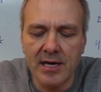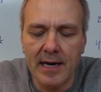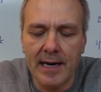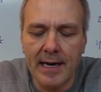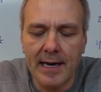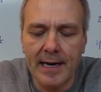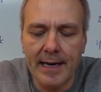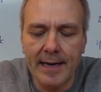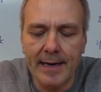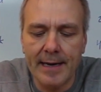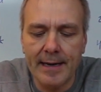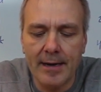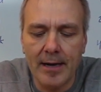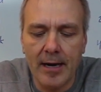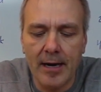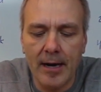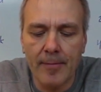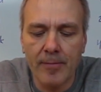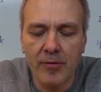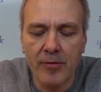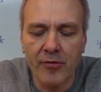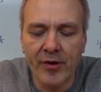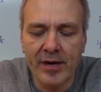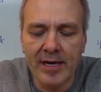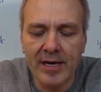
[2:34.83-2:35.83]

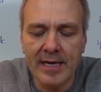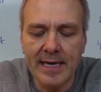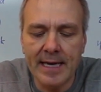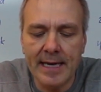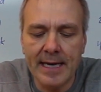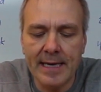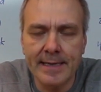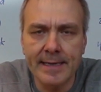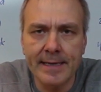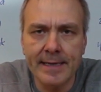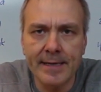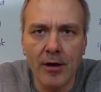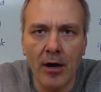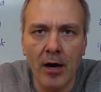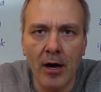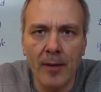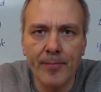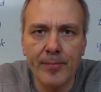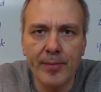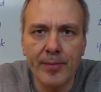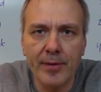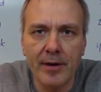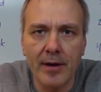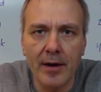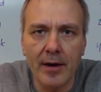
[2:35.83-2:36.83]
I quickly ended
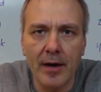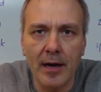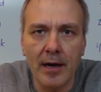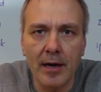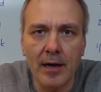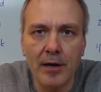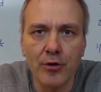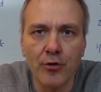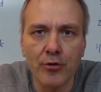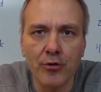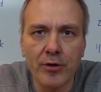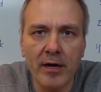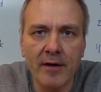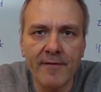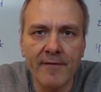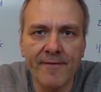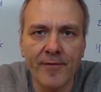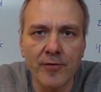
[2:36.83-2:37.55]
up looking